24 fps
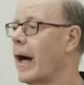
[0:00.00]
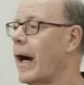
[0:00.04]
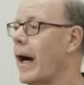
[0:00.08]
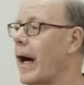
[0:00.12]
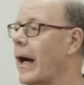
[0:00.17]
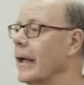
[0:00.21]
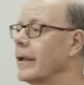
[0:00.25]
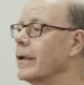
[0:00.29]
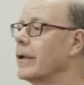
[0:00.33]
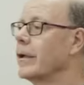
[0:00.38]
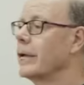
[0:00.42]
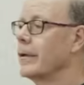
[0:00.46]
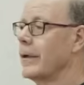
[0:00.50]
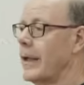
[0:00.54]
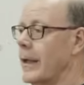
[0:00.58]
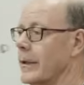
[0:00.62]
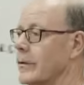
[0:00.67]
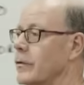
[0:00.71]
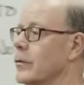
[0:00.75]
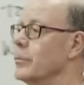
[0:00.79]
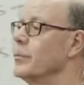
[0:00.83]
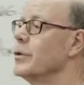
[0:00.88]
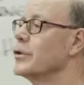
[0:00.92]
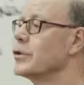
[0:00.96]
I
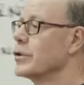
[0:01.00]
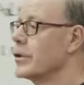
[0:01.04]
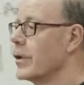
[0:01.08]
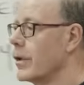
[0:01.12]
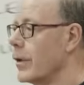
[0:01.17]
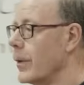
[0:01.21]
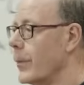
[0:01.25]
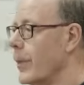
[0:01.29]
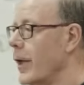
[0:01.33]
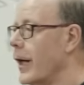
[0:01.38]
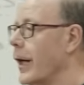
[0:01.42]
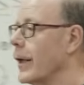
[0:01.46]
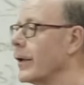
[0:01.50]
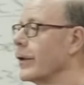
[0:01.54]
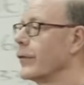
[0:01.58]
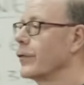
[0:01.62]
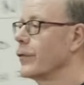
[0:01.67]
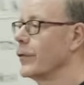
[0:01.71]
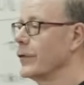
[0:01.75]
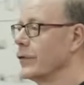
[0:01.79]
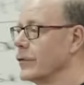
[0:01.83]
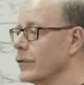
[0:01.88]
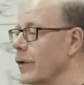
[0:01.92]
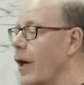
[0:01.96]
collect missionary
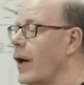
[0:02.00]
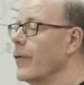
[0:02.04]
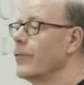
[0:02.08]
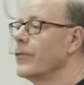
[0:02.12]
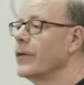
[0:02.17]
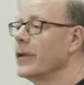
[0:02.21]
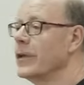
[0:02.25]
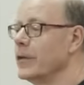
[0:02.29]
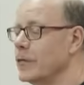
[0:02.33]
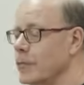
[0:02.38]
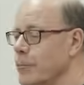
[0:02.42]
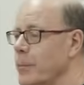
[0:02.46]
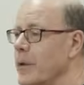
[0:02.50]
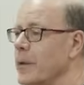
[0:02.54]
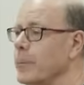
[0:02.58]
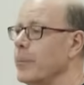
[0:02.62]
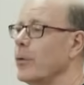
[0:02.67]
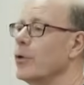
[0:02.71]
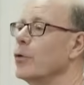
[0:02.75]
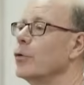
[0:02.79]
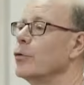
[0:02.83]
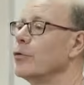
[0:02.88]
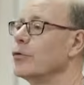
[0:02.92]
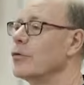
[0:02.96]
biographies of these
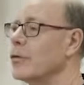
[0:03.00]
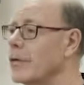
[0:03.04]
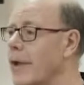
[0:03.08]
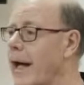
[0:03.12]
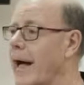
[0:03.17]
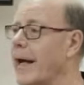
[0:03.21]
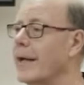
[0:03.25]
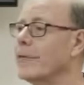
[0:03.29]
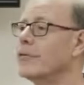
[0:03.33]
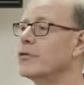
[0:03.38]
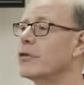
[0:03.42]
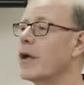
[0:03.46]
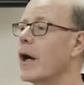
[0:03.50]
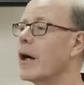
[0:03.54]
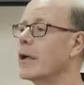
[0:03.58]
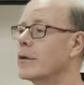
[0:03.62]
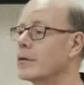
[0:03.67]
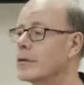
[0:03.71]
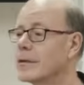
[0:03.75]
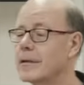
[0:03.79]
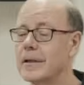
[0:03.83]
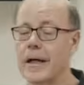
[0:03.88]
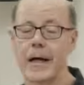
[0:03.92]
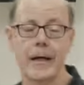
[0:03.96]
people whose lives are
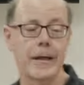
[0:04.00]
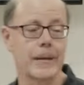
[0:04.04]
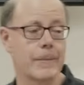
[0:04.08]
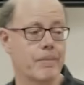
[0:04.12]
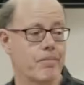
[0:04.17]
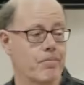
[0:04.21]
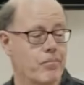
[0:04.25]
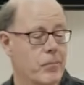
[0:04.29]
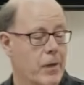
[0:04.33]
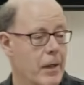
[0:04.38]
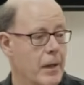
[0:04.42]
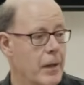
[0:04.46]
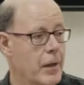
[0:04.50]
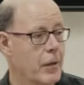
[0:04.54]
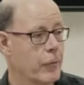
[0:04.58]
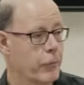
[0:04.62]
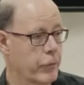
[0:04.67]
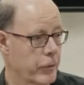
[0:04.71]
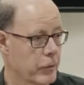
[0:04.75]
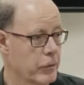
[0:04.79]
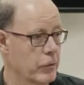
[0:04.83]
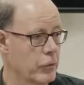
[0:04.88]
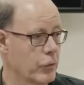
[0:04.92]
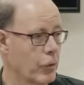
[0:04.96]
done
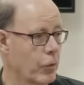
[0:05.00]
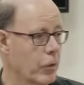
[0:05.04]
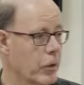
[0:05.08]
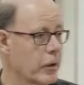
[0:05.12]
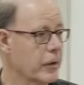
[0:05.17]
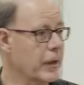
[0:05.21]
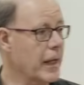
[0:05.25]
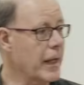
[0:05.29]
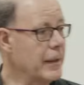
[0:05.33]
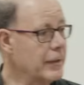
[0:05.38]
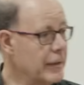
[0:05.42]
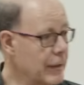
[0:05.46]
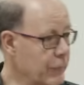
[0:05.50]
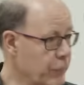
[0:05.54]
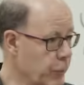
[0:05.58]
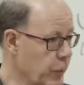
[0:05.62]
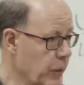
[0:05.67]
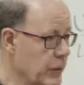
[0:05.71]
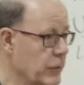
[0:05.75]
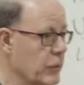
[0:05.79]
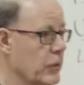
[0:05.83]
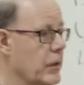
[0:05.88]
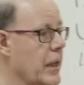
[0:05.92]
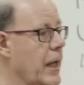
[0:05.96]
for the Lord, and they've
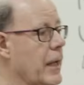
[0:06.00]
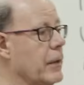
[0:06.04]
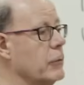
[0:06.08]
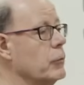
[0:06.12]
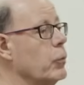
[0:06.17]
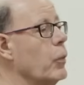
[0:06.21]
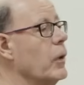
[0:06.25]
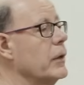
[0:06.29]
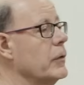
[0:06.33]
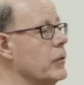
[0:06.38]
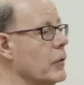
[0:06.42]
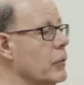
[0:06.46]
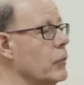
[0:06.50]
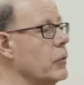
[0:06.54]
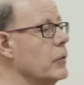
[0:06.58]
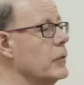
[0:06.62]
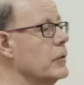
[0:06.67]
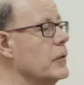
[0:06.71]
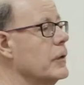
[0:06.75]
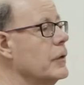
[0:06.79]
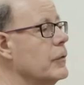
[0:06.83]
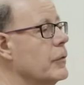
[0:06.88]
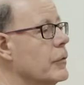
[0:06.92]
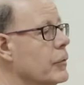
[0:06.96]
written down what the Lord
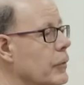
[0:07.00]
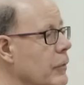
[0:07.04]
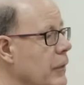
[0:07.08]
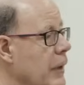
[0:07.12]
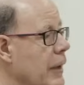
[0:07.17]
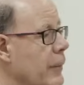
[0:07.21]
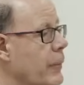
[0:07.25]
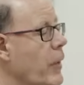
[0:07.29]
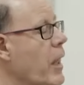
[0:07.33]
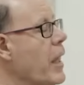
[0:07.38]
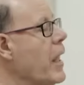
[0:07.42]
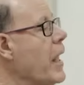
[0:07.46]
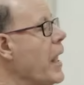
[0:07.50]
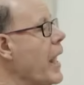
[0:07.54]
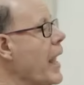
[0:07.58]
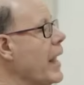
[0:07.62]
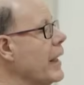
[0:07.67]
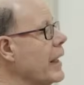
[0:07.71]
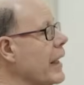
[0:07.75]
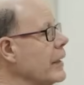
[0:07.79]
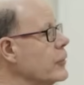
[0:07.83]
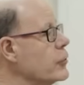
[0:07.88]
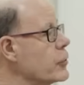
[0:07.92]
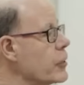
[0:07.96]
did through them,
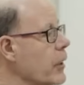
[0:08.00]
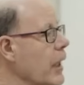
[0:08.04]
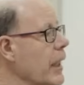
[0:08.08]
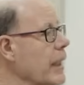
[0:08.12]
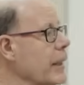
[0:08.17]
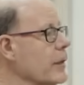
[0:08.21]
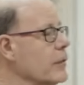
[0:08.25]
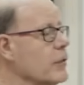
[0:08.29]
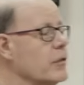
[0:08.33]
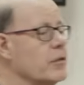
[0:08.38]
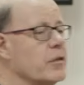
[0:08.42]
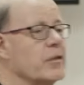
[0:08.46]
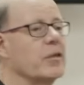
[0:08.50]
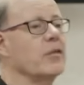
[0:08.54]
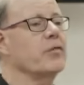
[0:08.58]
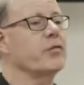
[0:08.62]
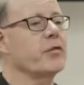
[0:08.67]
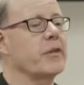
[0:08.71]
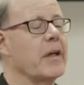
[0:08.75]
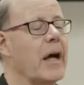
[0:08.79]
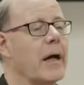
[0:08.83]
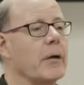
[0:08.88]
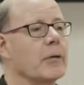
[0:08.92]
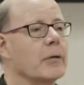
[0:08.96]
and I try and
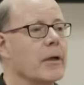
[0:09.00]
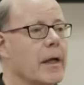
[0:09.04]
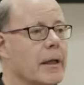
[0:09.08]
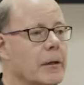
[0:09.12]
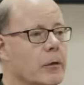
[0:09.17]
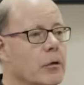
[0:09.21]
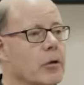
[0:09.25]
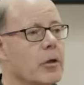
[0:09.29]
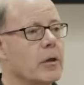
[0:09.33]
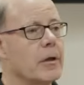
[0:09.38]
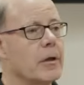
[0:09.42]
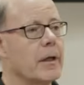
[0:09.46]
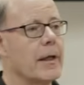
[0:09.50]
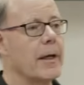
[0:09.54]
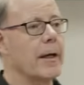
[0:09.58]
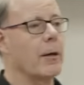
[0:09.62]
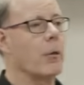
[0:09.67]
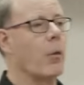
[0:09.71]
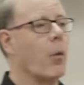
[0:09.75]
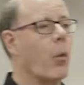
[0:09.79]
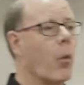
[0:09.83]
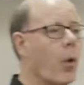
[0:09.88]
sift out and look at